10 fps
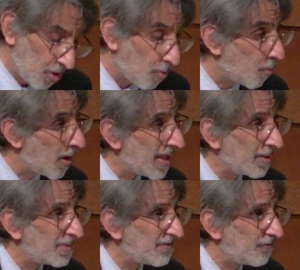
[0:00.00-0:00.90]
well
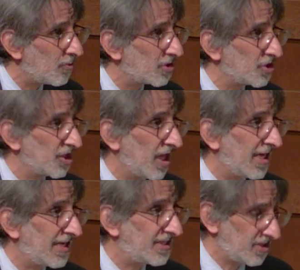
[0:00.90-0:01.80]
before July
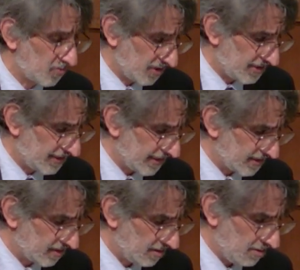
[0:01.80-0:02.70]
1826.